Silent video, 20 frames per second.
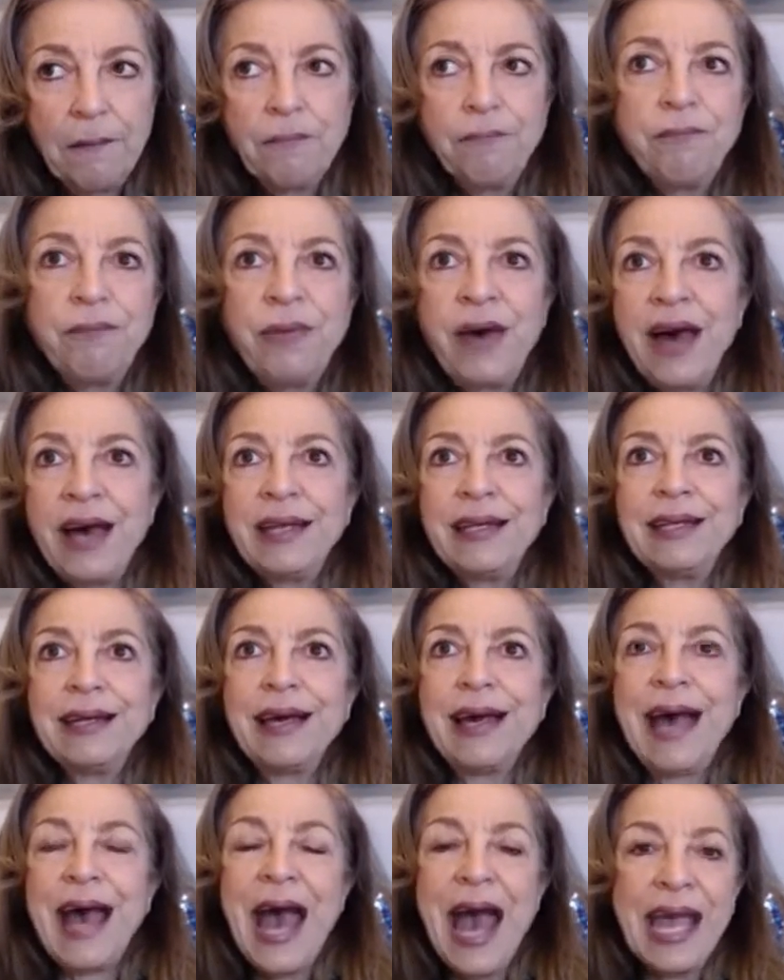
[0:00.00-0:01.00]
but
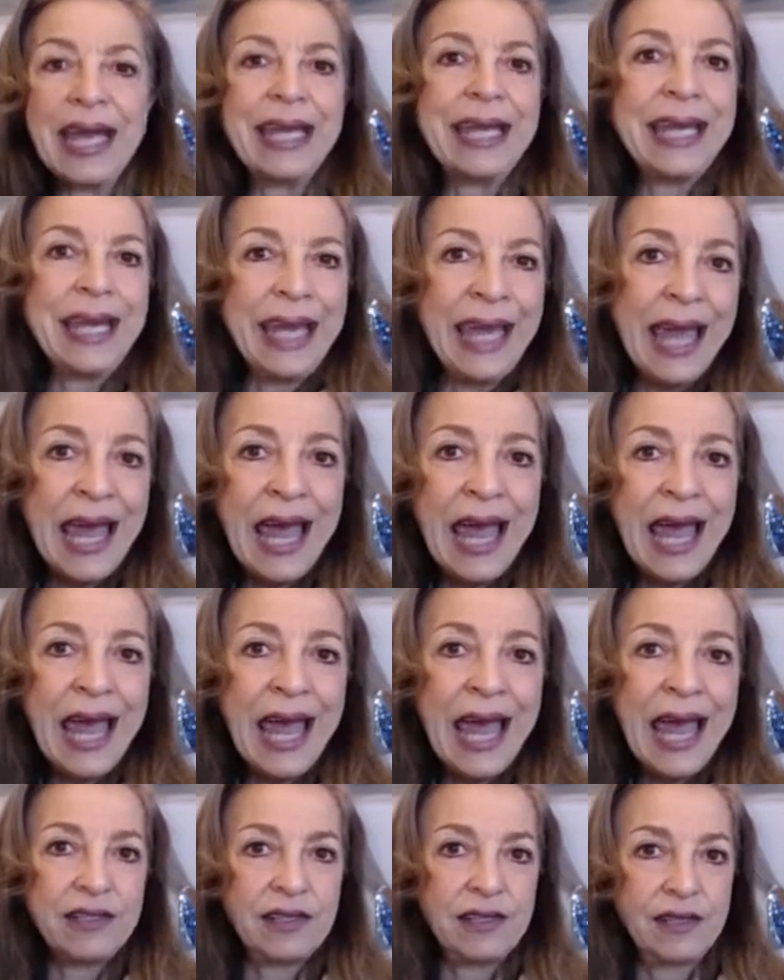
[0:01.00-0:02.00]
i can't
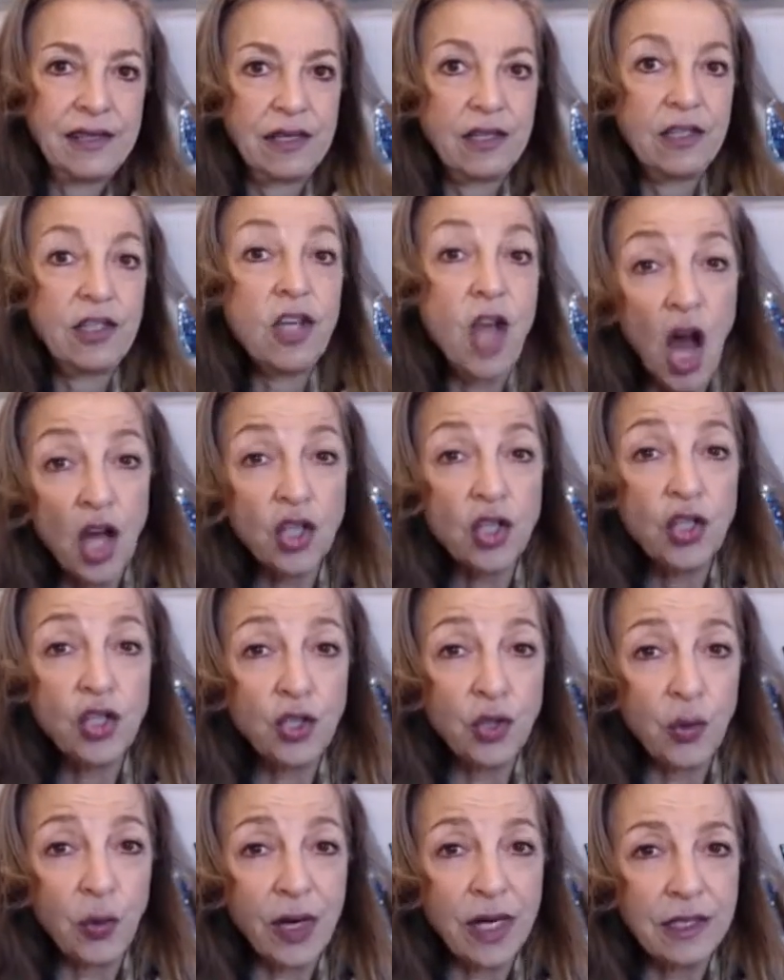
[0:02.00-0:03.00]
not
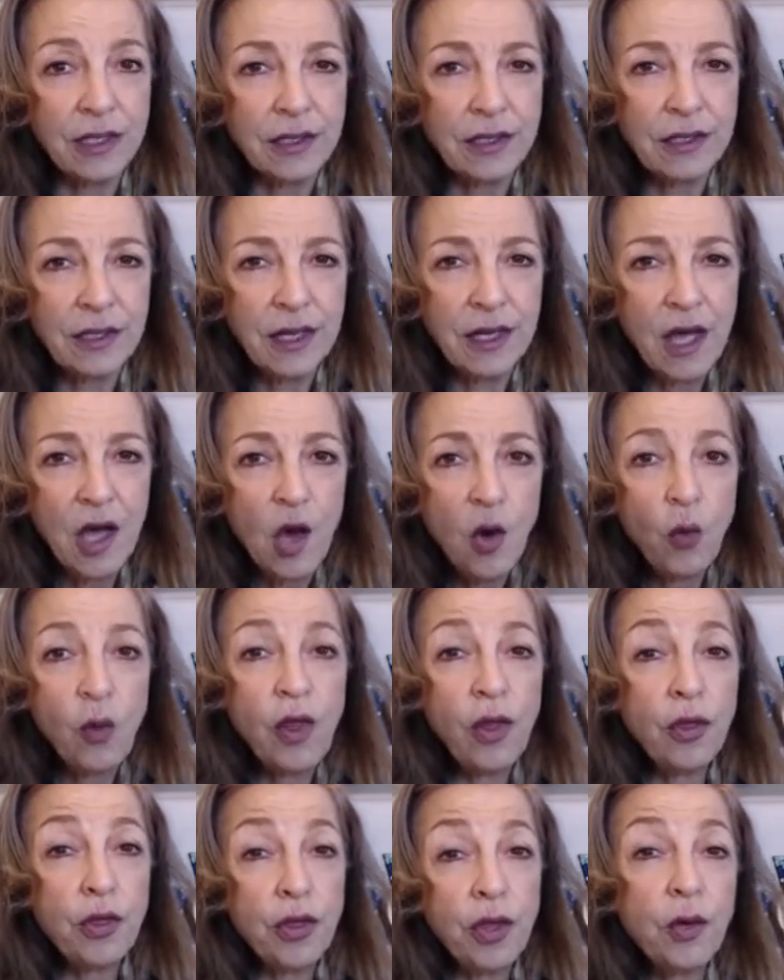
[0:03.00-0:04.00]
do it
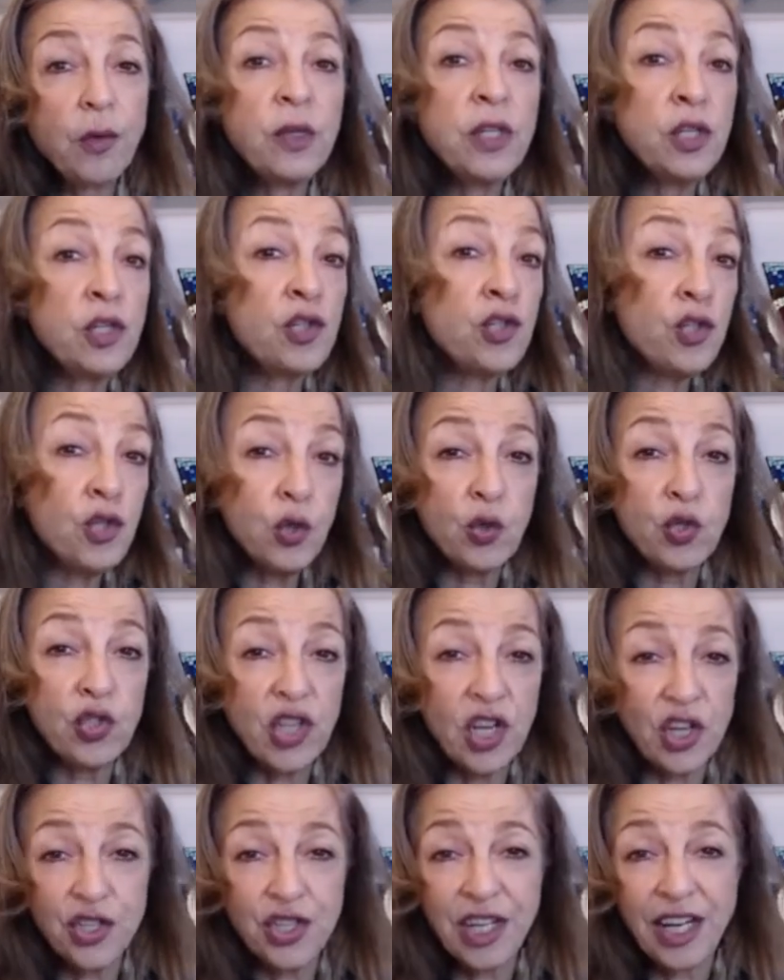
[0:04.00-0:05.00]
well there is no
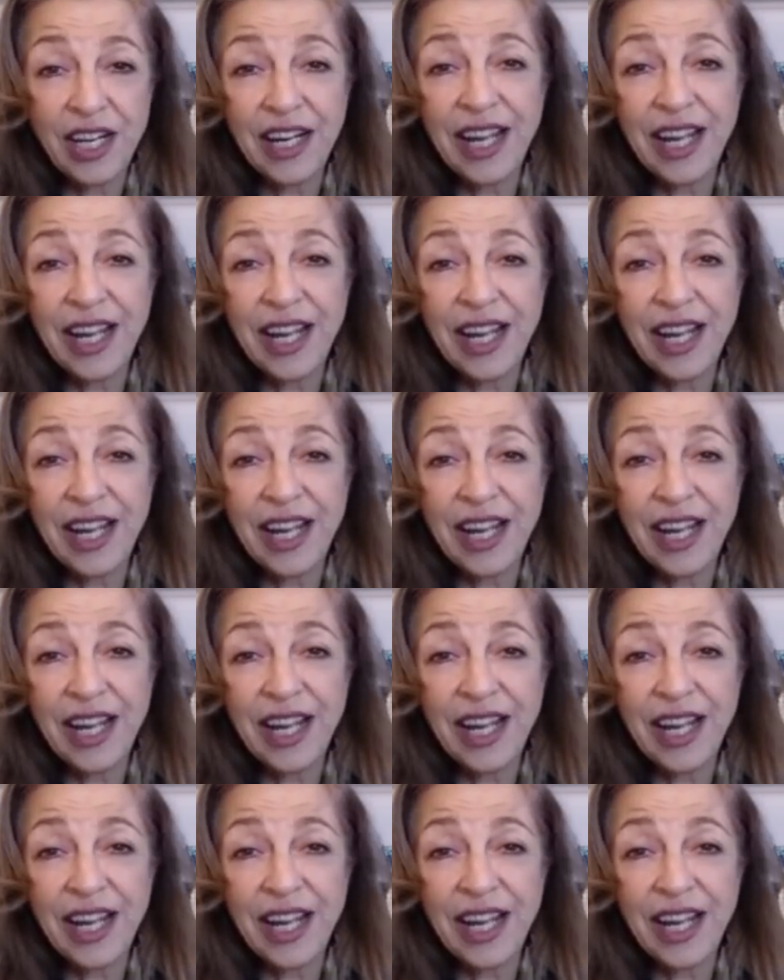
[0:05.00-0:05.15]
such thing